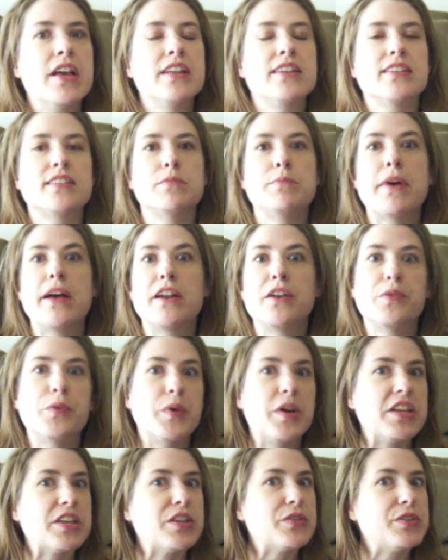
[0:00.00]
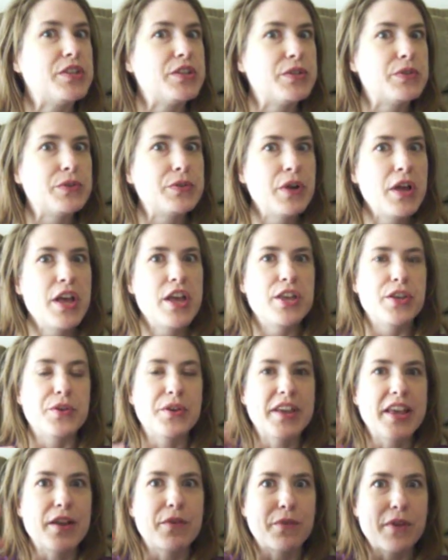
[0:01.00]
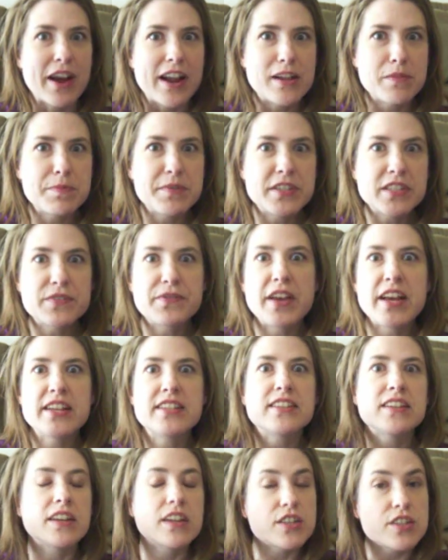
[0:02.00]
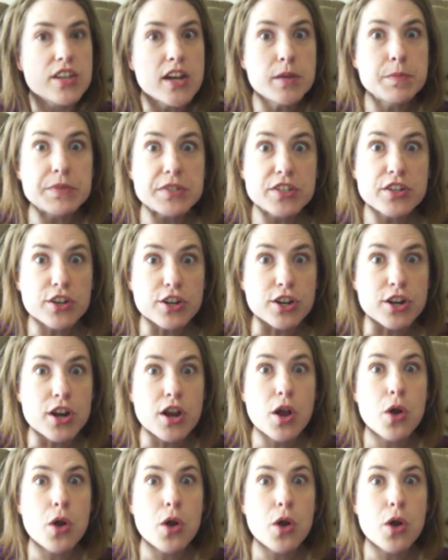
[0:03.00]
Doesn't matter what you do, you can get right up in space, the dumpster.